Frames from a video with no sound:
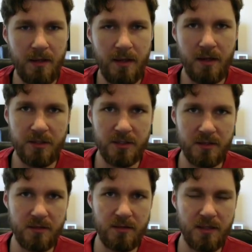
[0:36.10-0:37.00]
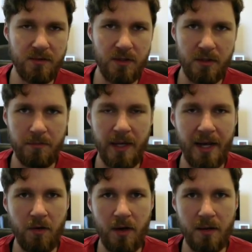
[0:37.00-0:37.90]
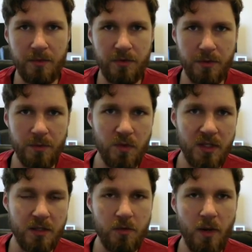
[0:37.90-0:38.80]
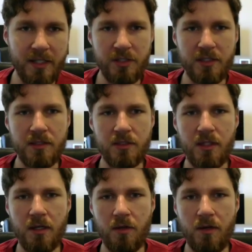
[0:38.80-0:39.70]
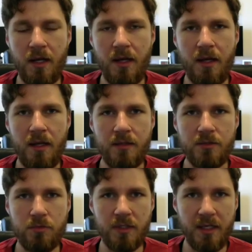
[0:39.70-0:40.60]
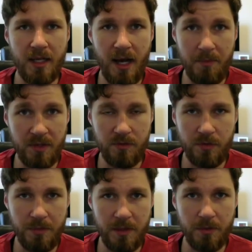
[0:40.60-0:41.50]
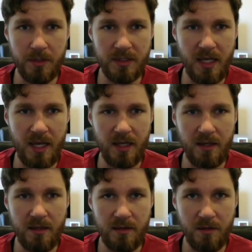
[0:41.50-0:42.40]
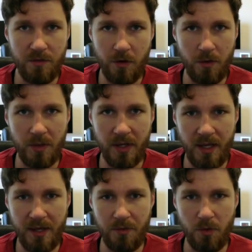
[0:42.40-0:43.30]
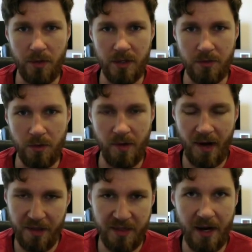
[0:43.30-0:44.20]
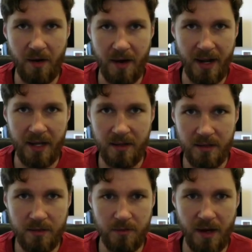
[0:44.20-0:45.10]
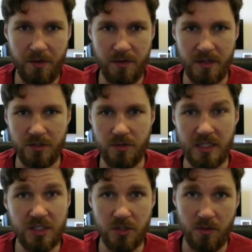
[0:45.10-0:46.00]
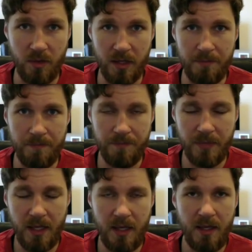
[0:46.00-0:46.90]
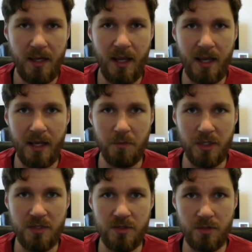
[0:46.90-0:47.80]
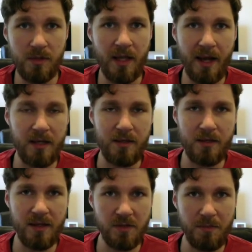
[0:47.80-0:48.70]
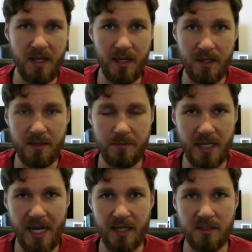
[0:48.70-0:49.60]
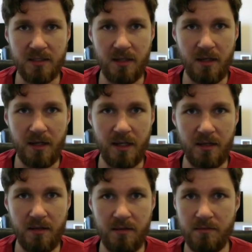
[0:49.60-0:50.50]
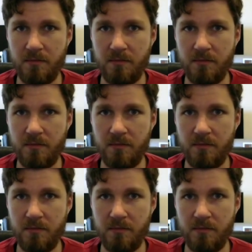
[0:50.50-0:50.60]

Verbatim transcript: And I'll just give a little background before we read the question. So it's really common for people to take their 401k and roll it into a Roth IRA rather than a traditional one. And when you do that, you have to pay income tax on